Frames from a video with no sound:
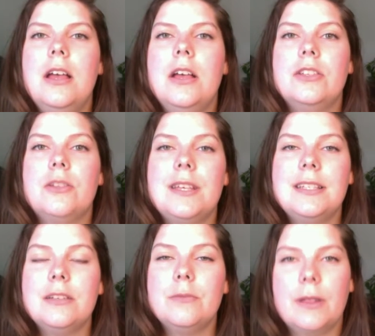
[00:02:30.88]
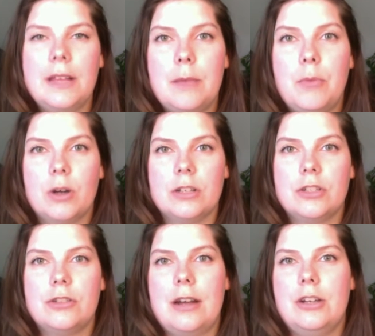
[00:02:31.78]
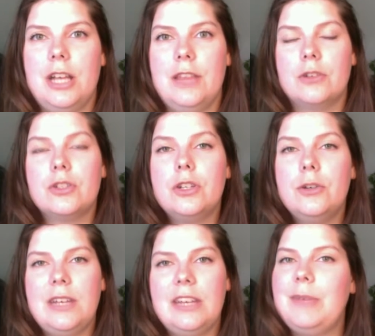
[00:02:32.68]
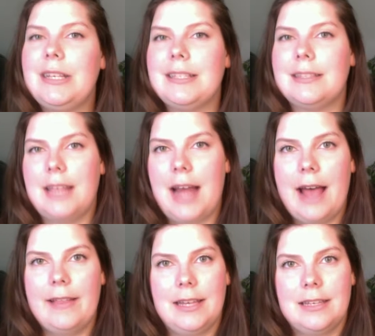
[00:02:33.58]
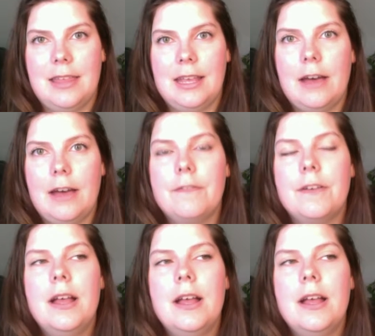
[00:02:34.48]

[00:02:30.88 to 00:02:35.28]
So this is a really important strategy, and there's 2 key pieces that I like to think of.